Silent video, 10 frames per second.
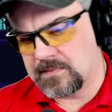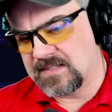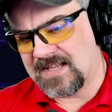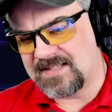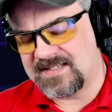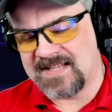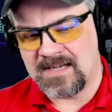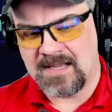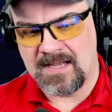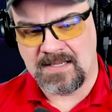is at
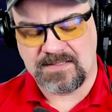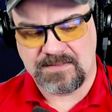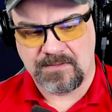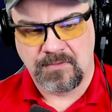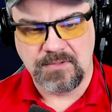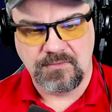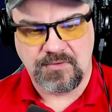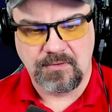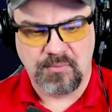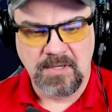Saint S on
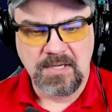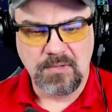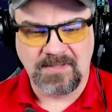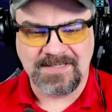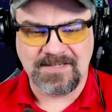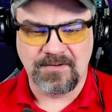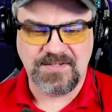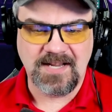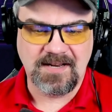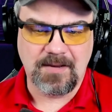YouTube. Would like to
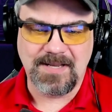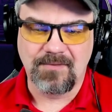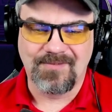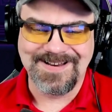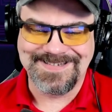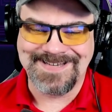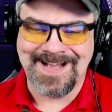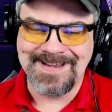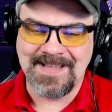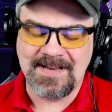understand how we can run a
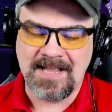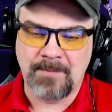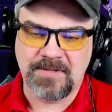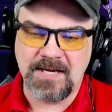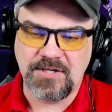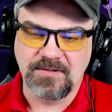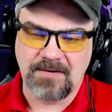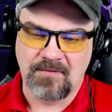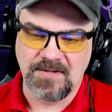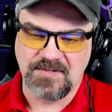.NET application
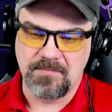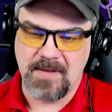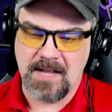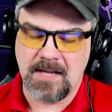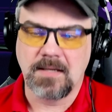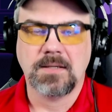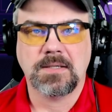that runs on Mac.